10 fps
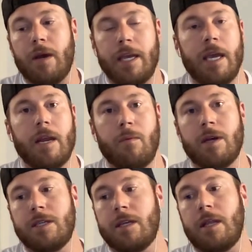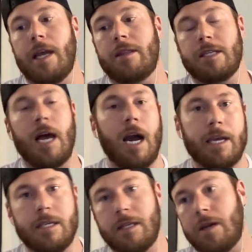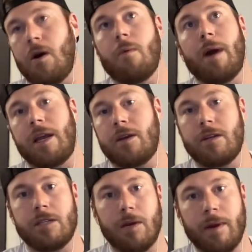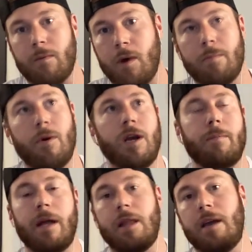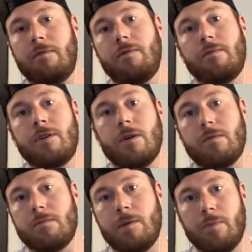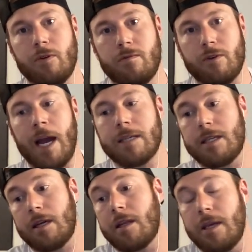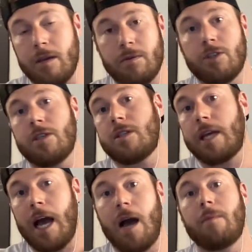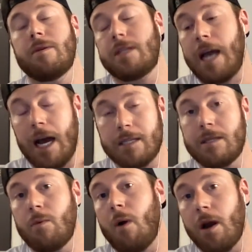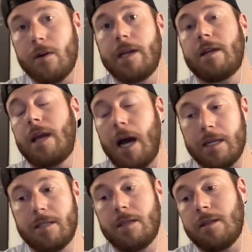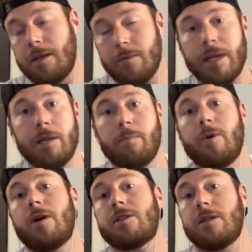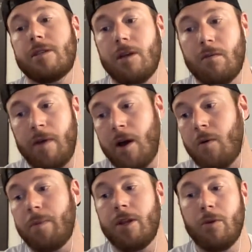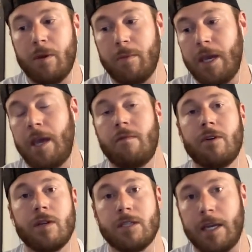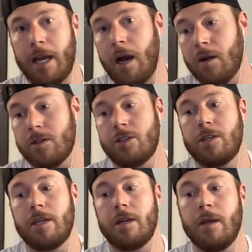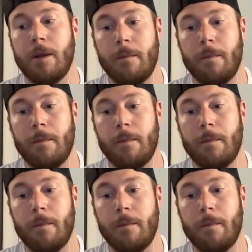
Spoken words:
again, it wasn't like this hockey stick. Oh my goodness, I read 1 book and my life, improved drastically. It was just is constant watering, constantly reading books on self-help and human behavior and psychology and,